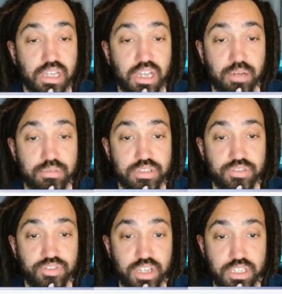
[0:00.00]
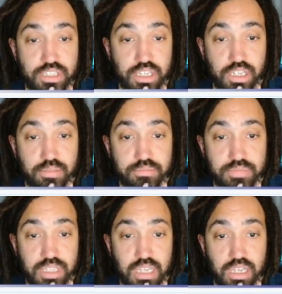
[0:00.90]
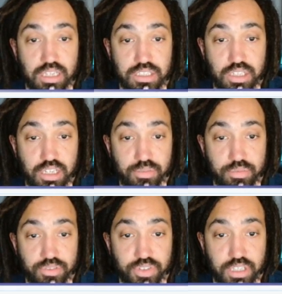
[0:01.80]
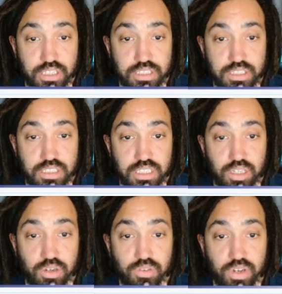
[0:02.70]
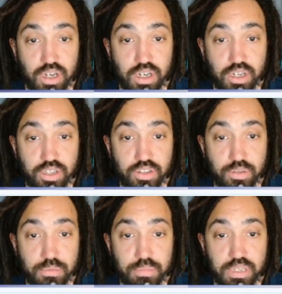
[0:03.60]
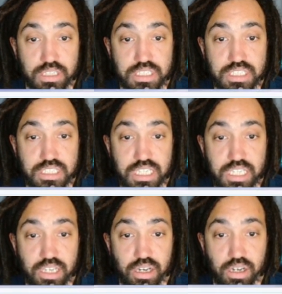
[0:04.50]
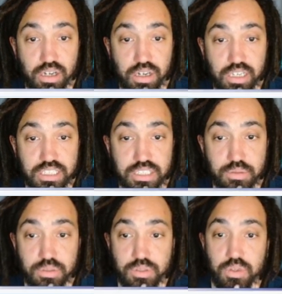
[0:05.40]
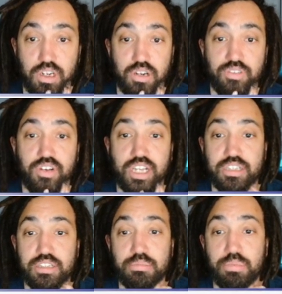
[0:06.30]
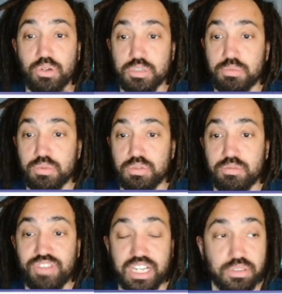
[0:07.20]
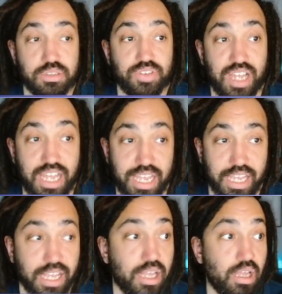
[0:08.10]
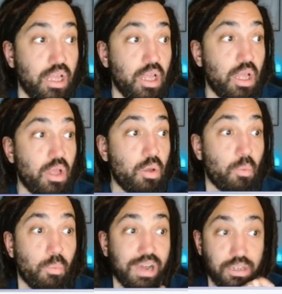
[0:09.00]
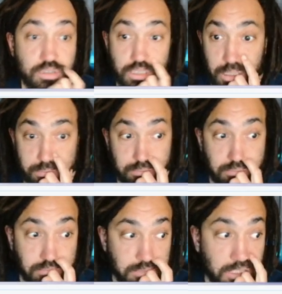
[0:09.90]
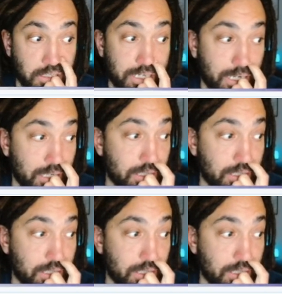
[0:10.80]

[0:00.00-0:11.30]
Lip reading: up to the third term, starting from the first, of r cubed plus tr is equal to 12. Find the possible values of A. Wowza. Okay.